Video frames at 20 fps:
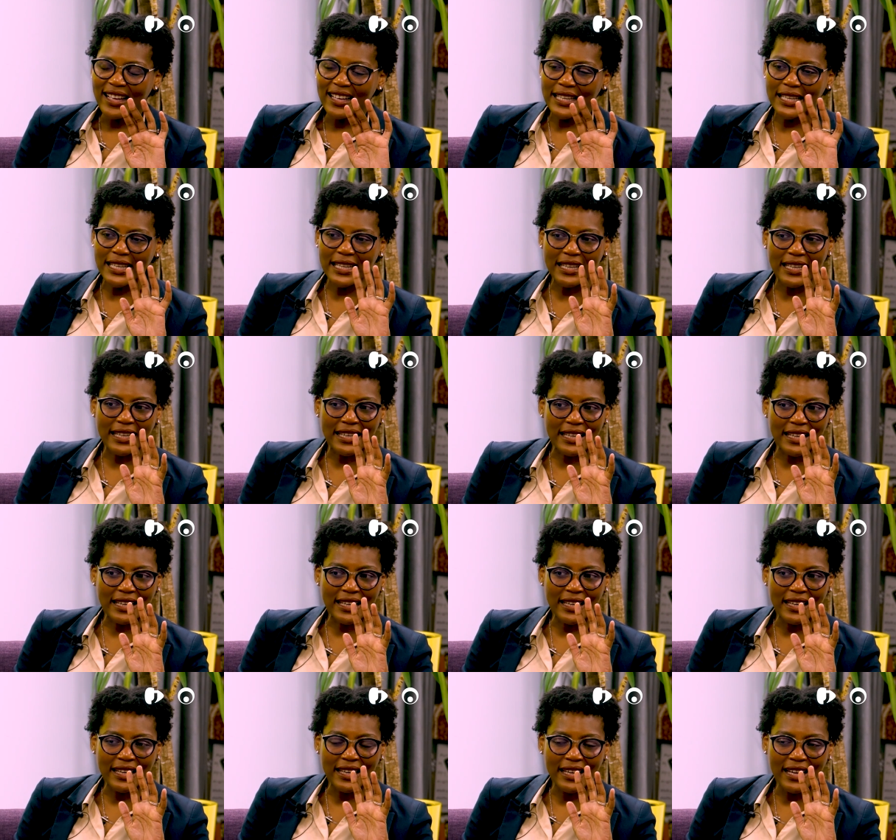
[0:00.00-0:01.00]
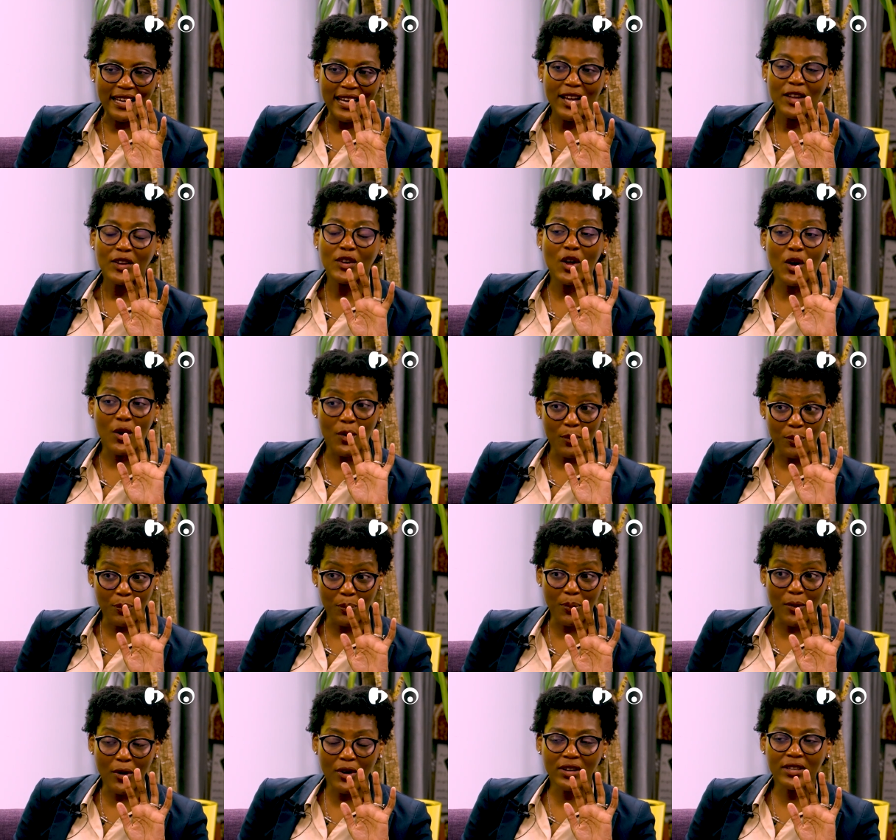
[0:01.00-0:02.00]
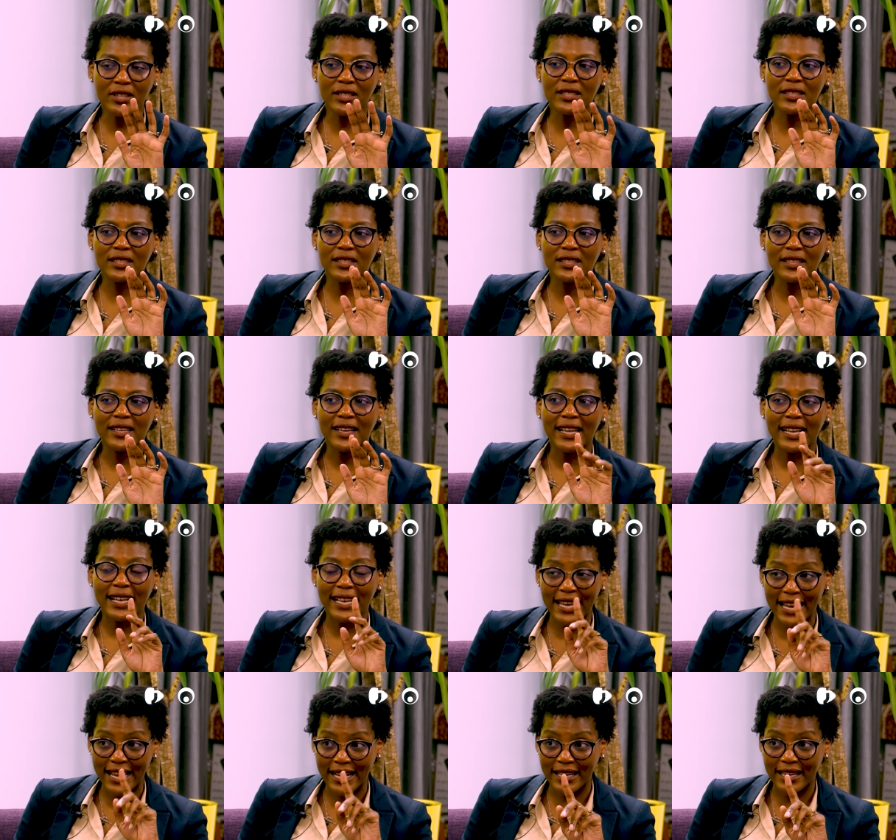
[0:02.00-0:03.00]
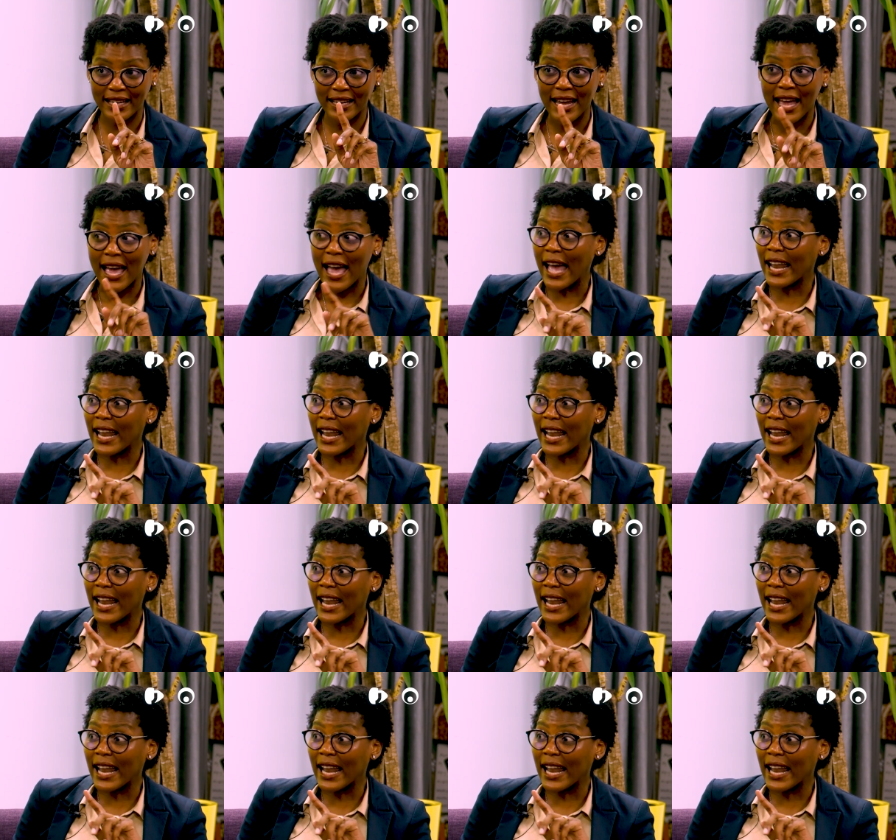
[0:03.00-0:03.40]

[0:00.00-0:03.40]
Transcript: Okay. No, books, Lenny.